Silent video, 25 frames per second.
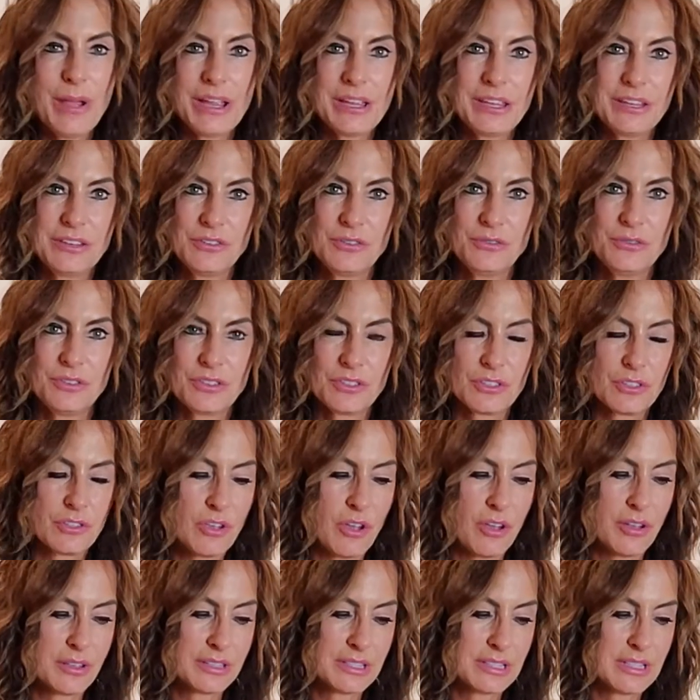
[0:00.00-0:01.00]
I can do
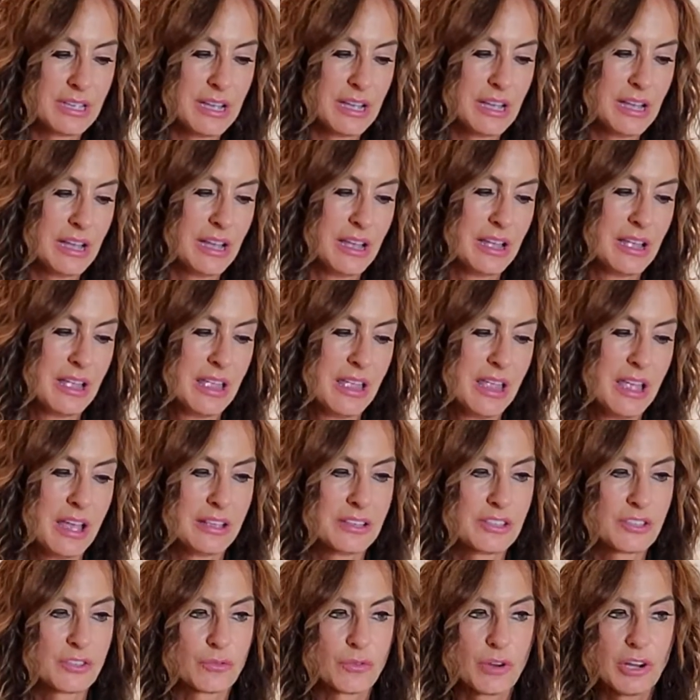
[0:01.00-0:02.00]
salsa,
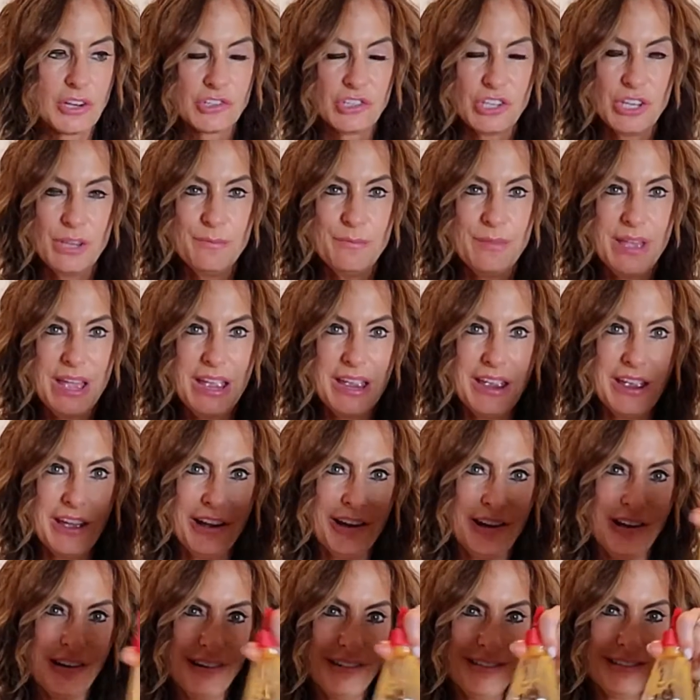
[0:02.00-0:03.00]
sriracha
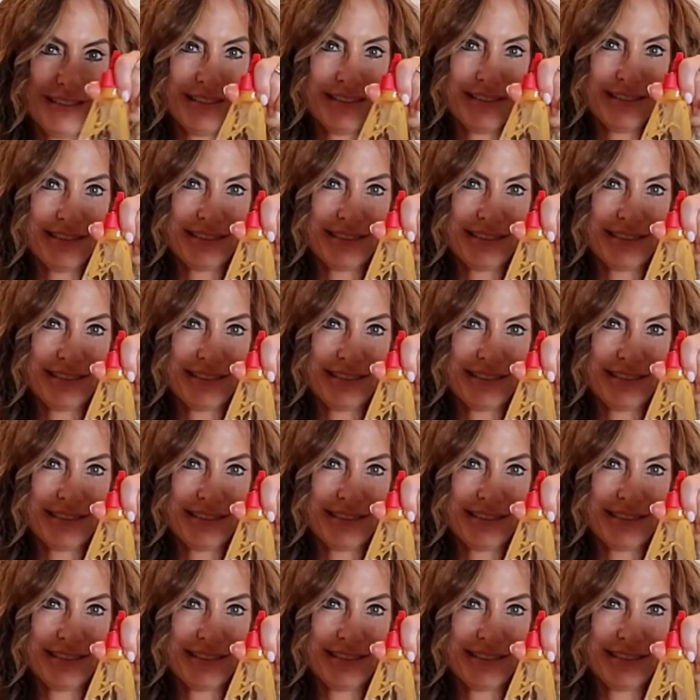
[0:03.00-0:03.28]
mayo,